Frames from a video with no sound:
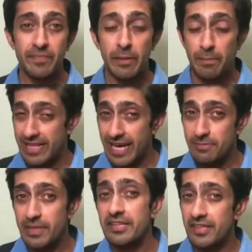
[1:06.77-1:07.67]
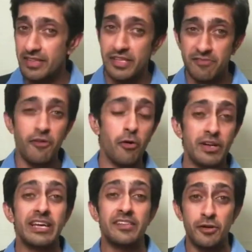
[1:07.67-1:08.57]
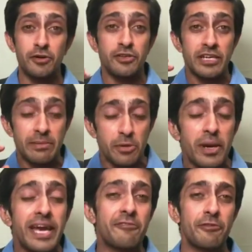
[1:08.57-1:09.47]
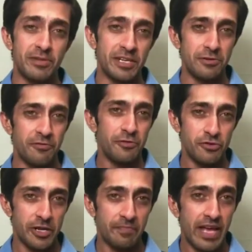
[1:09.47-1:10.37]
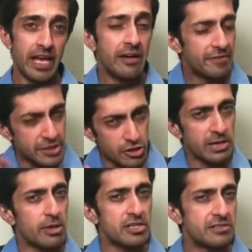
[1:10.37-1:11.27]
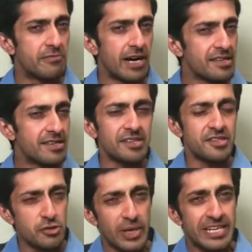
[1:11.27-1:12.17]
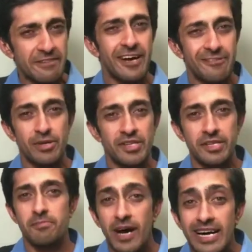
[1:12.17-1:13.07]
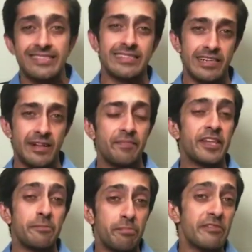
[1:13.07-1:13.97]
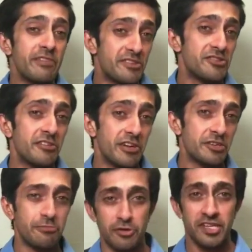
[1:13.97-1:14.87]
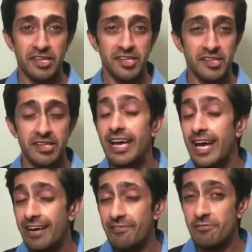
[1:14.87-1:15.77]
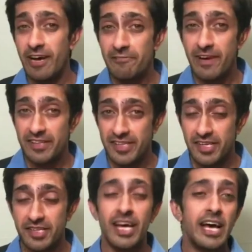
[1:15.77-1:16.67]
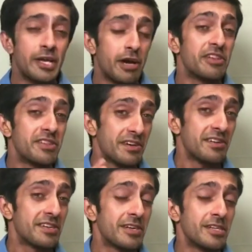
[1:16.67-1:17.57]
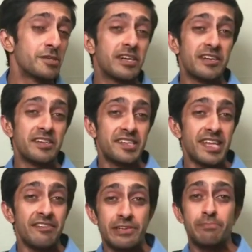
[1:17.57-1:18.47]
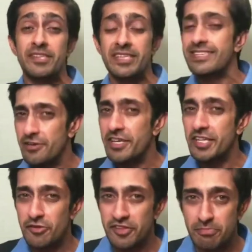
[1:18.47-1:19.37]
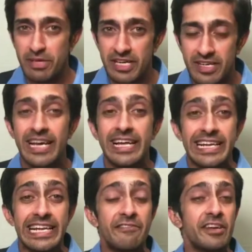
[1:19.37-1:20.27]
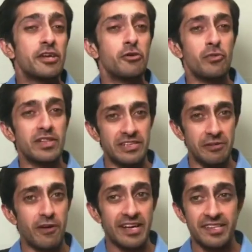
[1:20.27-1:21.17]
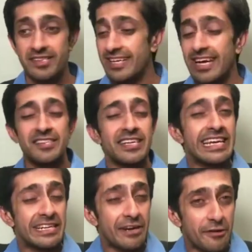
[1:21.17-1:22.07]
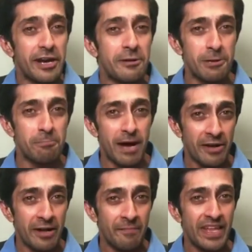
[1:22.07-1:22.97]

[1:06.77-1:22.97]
But that means this phone is going to keep you equipped into the future. We're talking about a device that's 25% faster than previous generation processors. And with Wi-Fi 6, you have a theoretical 270% increase on speed, leaving you with a device that has incredible power.